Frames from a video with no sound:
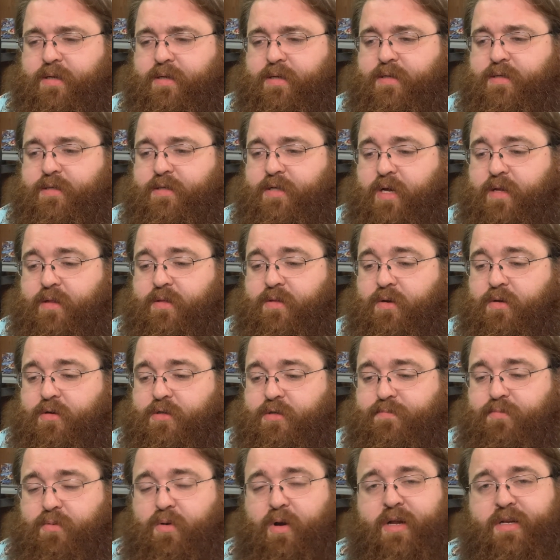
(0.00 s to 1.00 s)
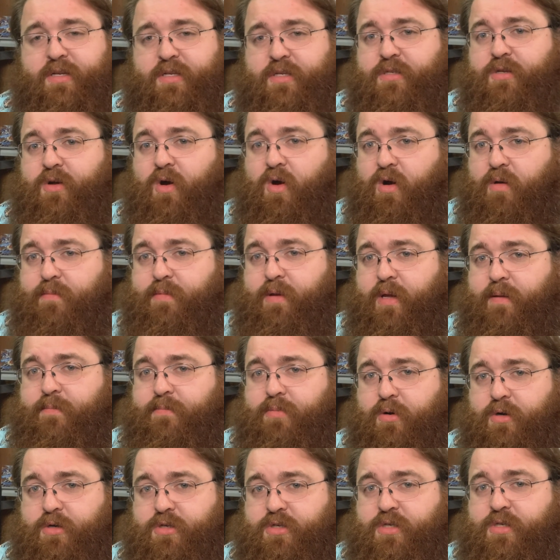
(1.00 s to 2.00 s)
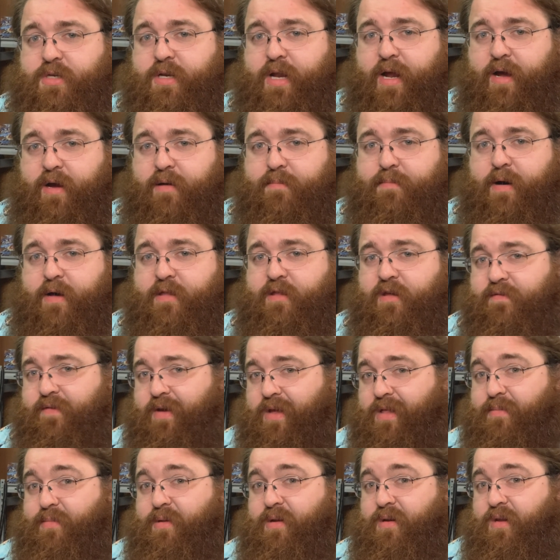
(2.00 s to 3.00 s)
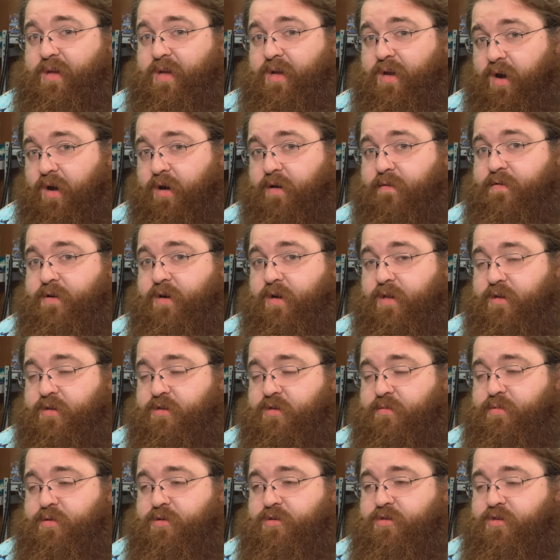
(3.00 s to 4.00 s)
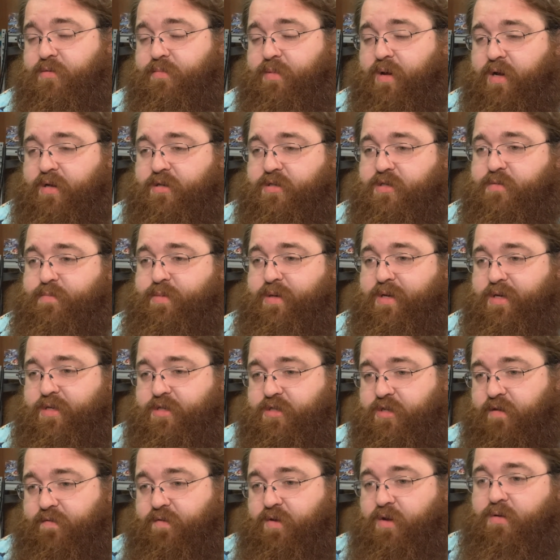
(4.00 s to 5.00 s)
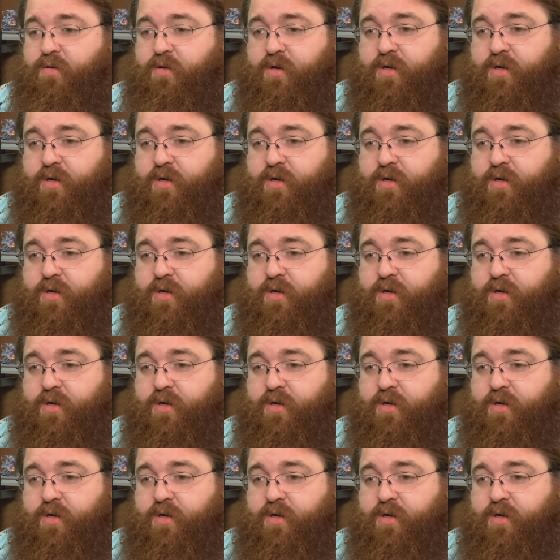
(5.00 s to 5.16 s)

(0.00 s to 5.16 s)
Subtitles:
set, those prices are being pushed down by the availability of collector booster boxes. Because if you're a